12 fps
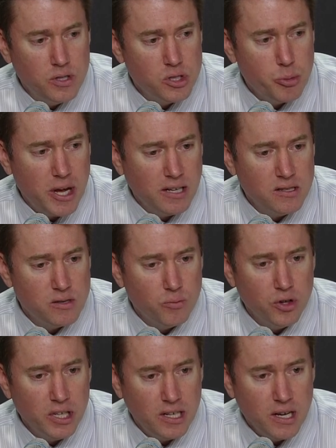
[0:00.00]
just making some
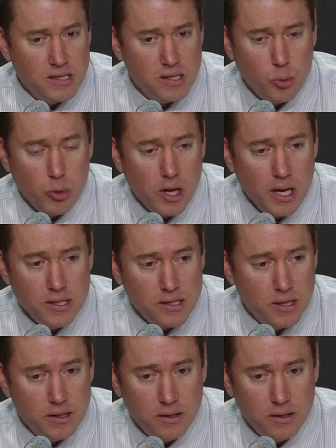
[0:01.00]
really gutsy plays.